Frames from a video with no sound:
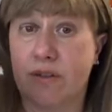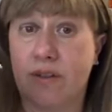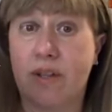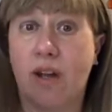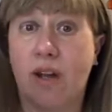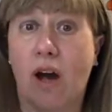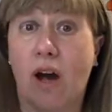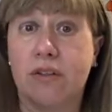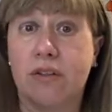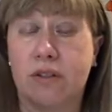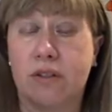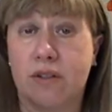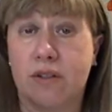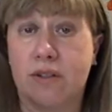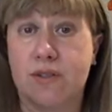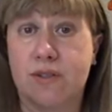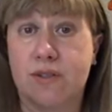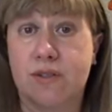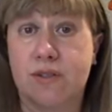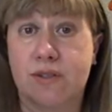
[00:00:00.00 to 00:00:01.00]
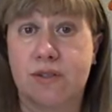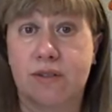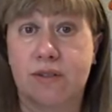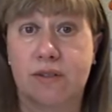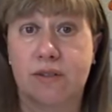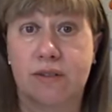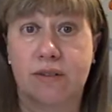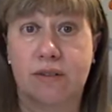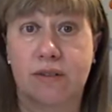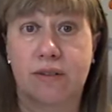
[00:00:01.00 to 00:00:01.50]

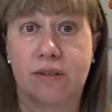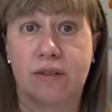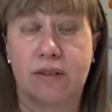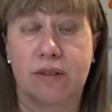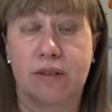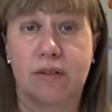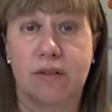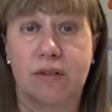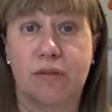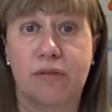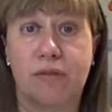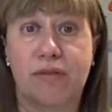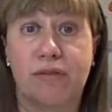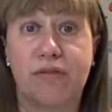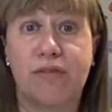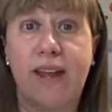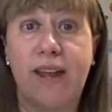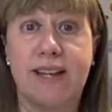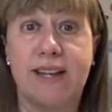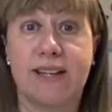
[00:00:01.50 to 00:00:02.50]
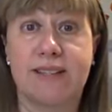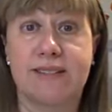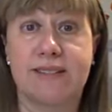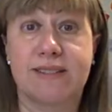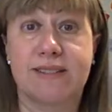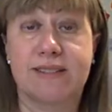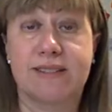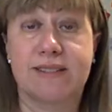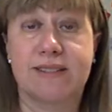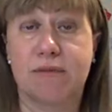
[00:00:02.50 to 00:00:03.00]
Theodulus
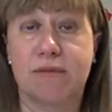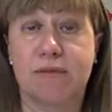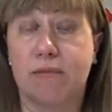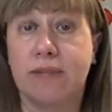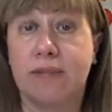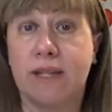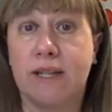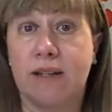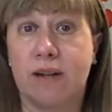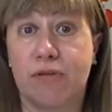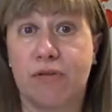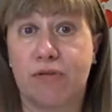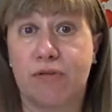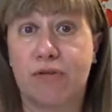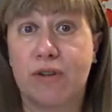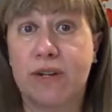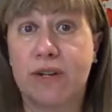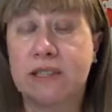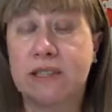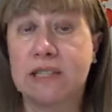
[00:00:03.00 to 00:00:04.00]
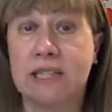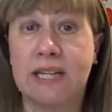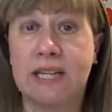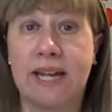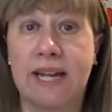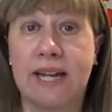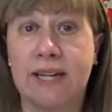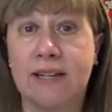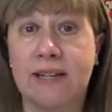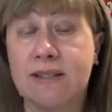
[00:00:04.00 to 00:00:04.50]
fakes being a
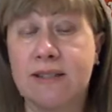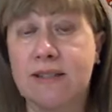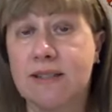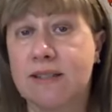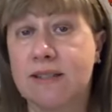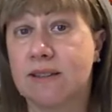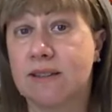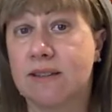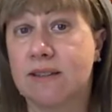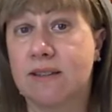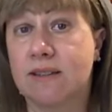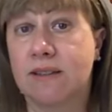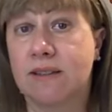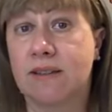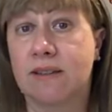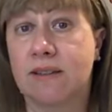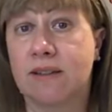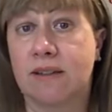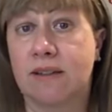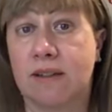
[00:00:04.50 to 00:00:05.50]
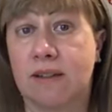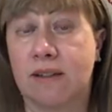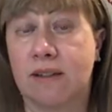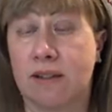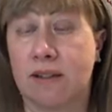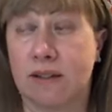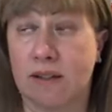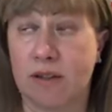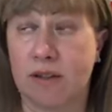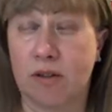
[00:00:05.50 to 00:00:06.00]
friendly hand,
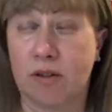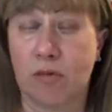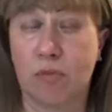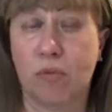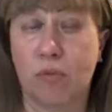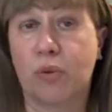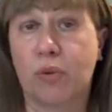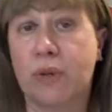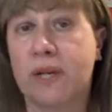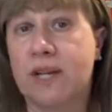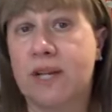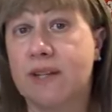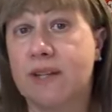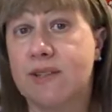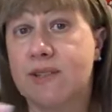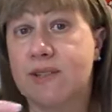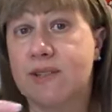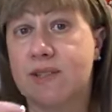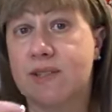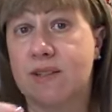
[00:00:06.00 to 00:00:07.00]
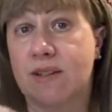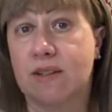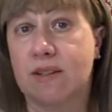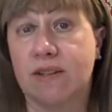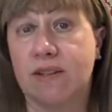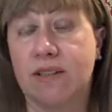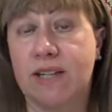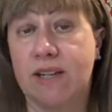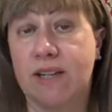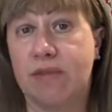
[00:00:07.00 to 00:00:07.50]
brings
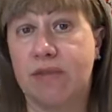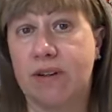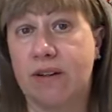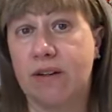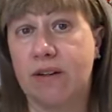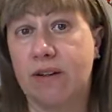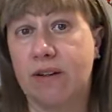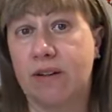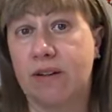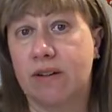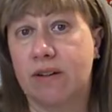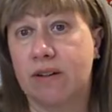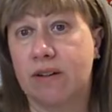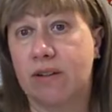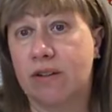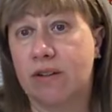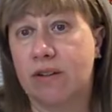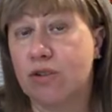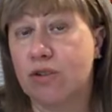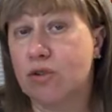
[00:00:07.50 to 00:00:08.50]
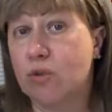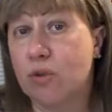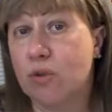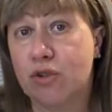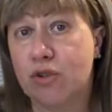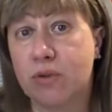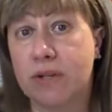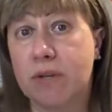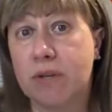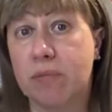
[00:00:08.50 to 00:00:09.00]
Livia to a
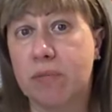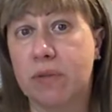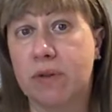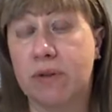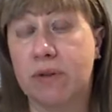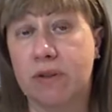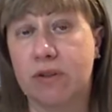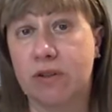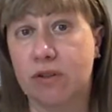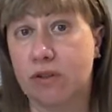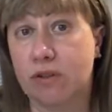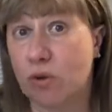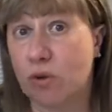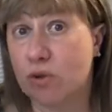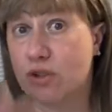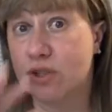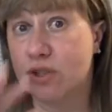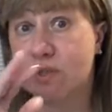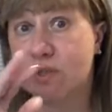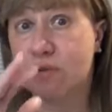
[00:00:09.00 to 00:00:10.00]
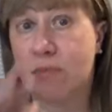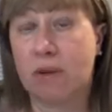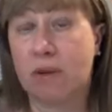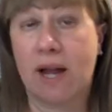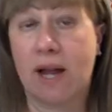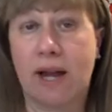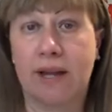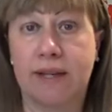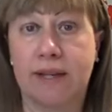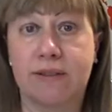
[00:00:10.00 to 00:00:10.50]
trip, though she's
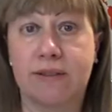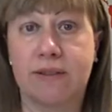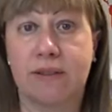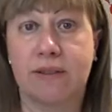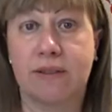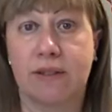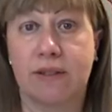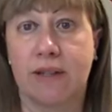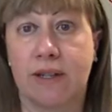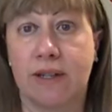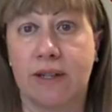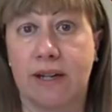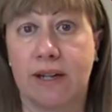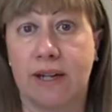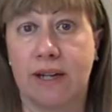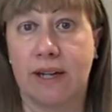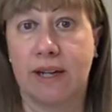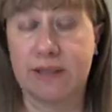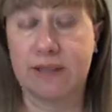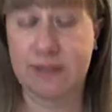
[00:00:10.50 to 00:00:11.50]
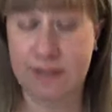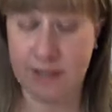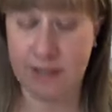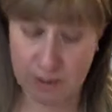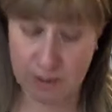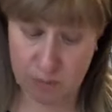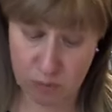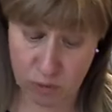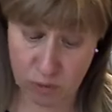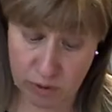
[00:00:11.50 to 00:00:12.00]
blind and
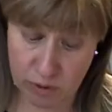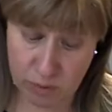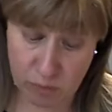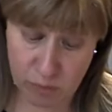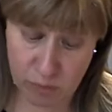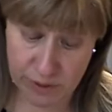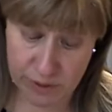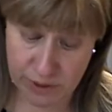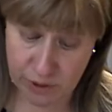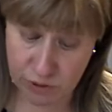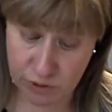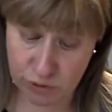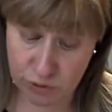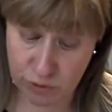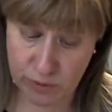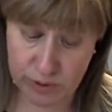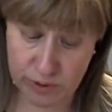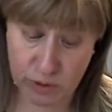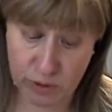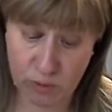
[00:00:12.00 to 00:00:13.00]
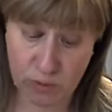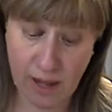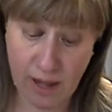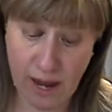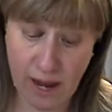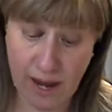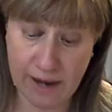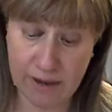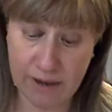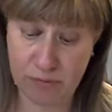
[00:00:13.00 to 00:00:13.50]
says, I'm going to bring you to a new
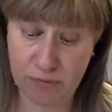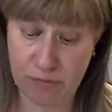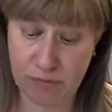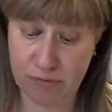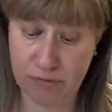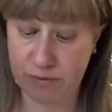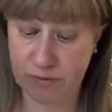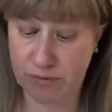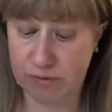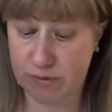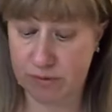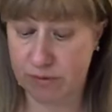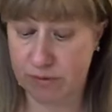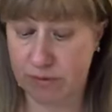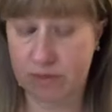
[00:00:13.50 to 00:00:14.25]
life.